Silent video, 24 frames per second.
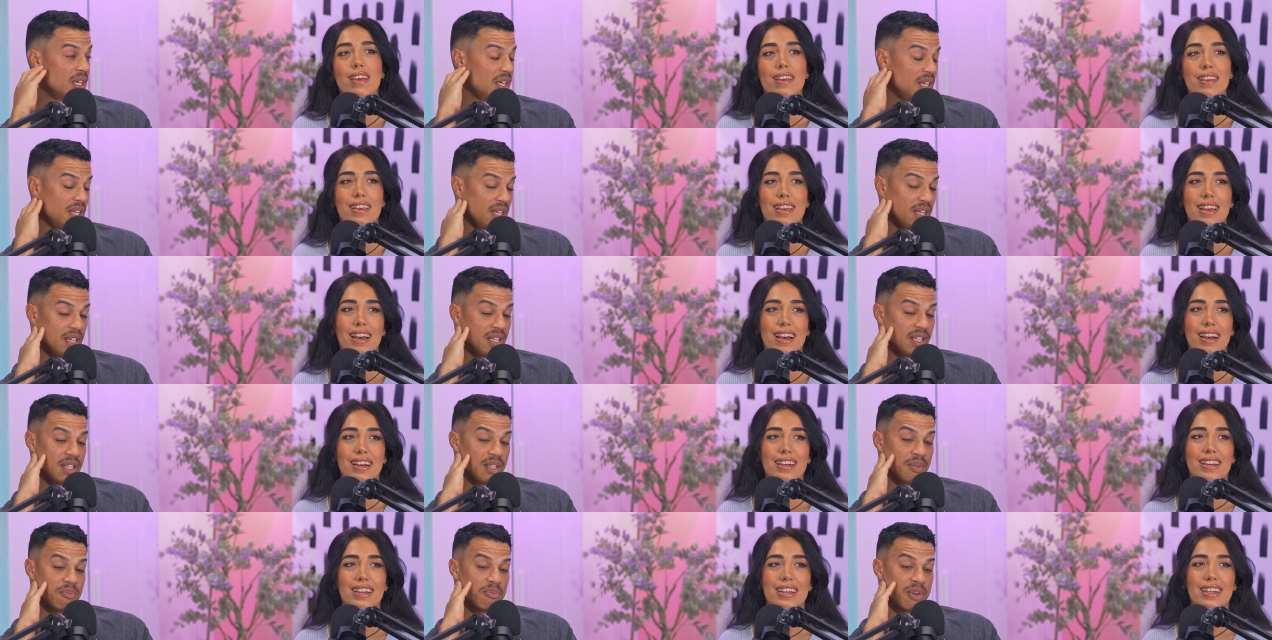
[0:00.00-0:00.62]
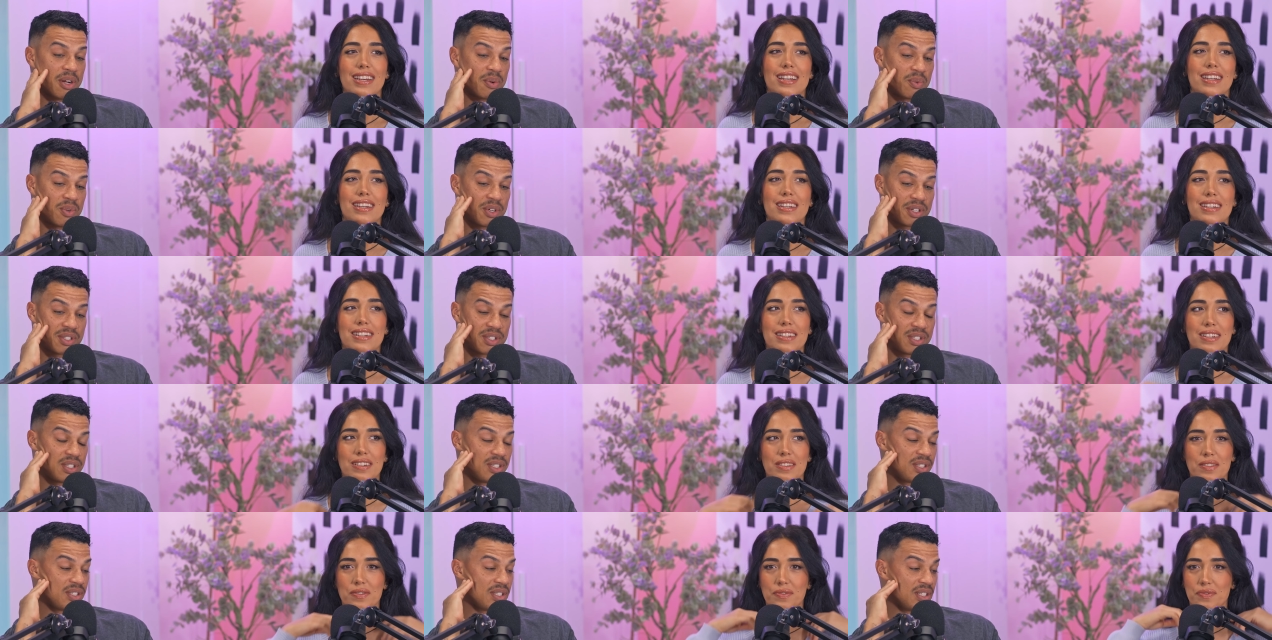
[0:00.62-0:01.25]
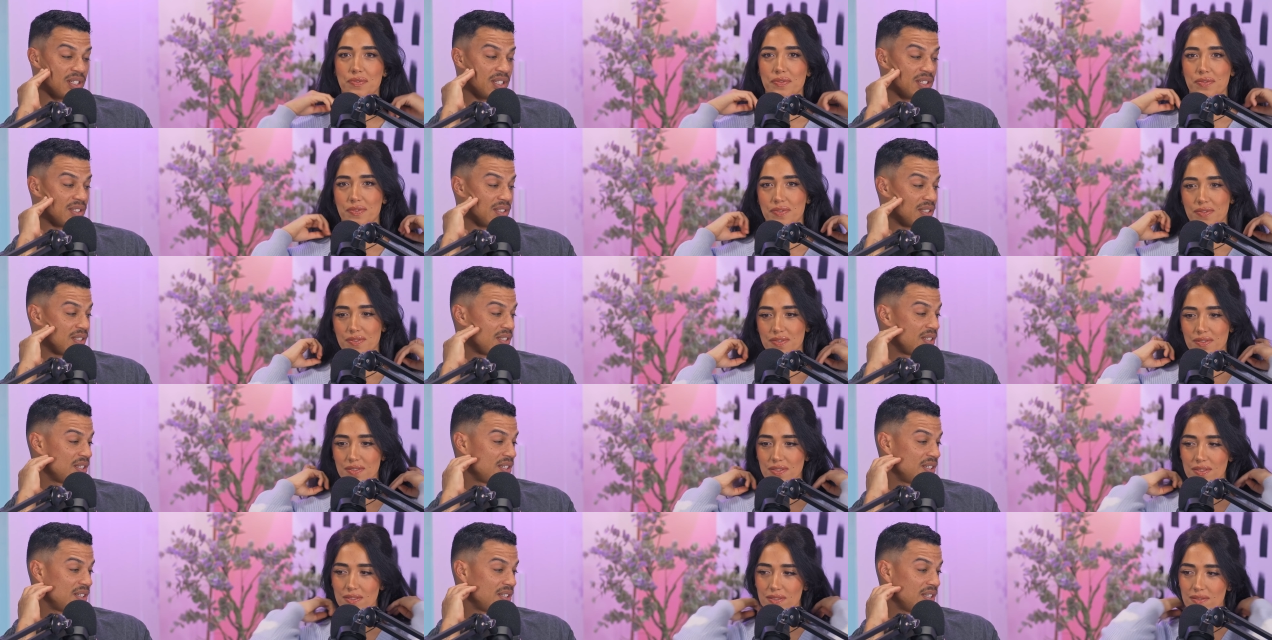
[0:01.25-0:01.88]
Speaker 1: yeah. My work season
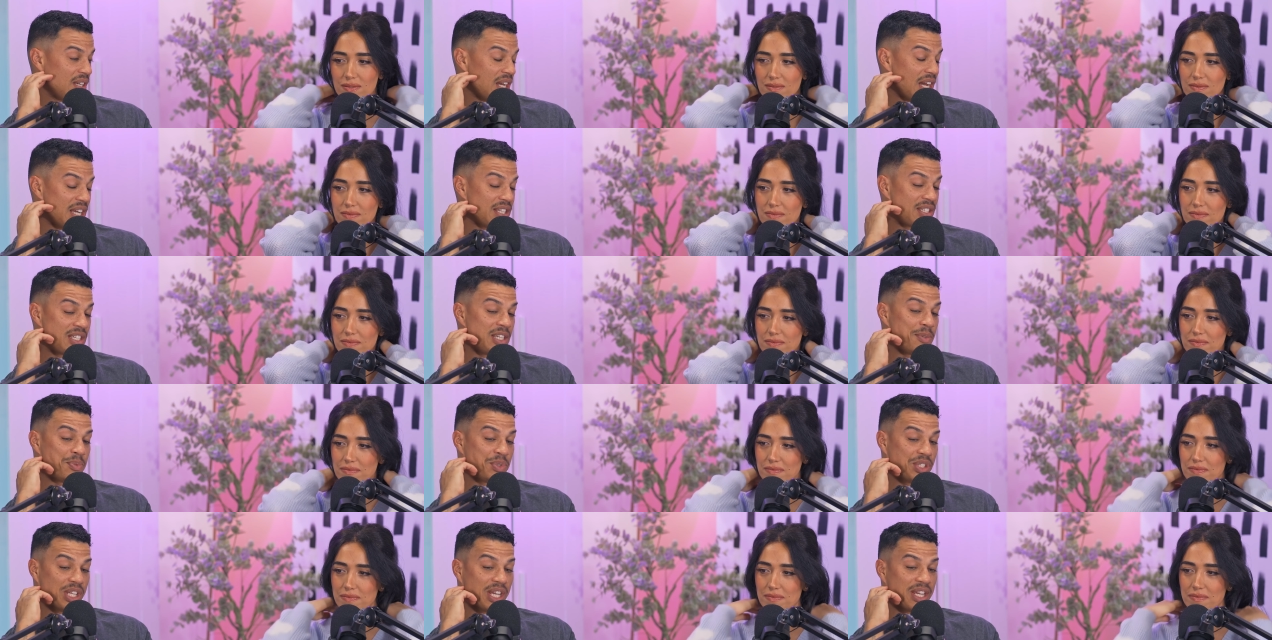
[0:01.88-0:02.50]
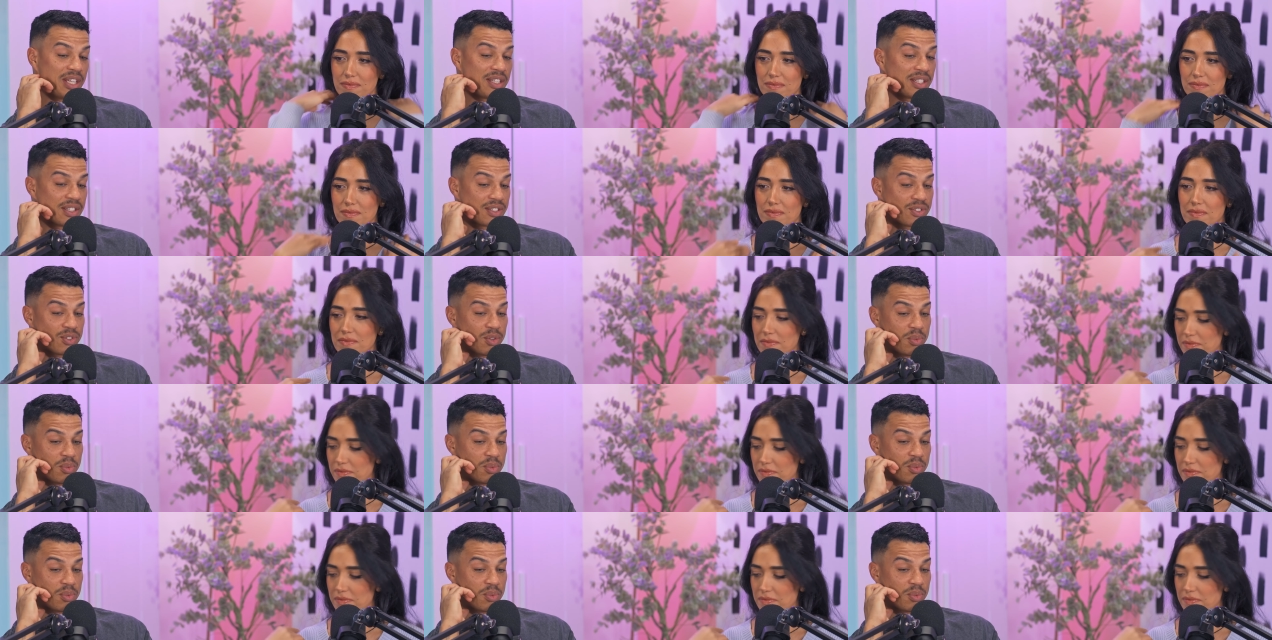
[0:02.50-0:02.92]
is. I keep saying this